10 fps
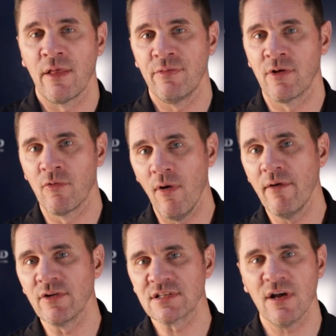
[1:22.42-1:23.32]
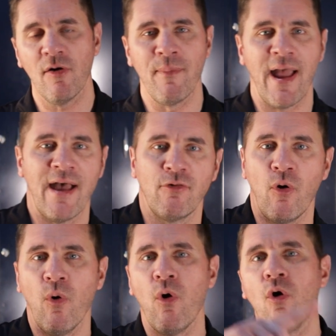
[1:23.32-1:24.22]
The glove itself might have a
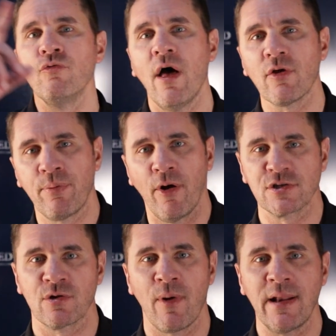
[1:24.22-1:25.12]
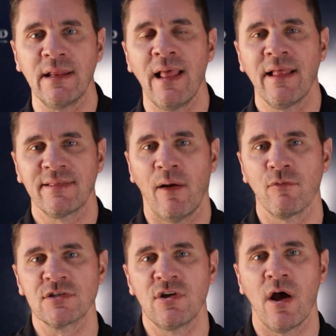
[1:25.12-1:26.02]
whole nother puncture rating that
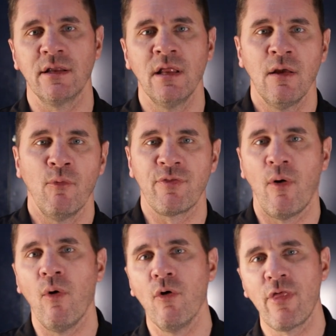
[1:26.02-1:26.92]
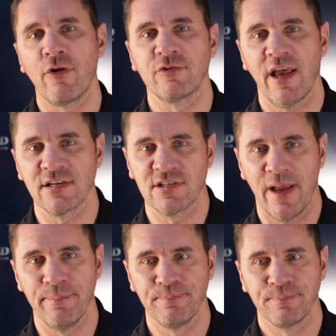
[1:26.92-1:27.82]
was done with a whole nother test
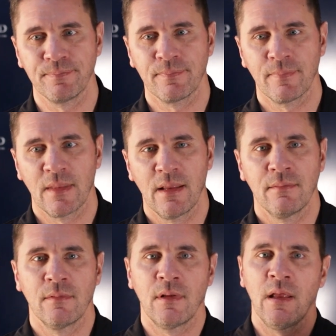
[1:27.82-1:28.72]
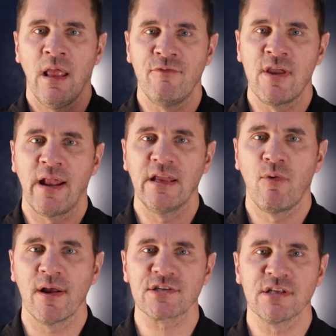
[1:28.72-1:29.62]
set. If you got any
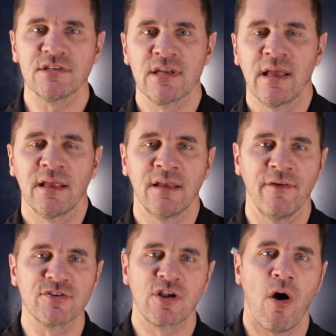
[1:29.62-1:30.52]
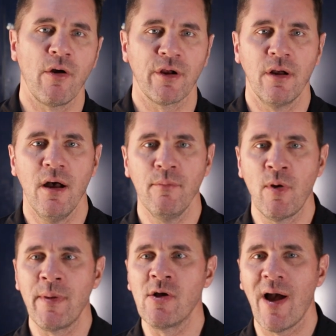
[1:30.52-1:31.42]
questions, give us a call here at Hub.
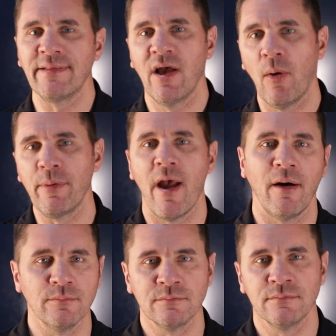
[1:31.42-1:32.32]
We'd be glad to help you out.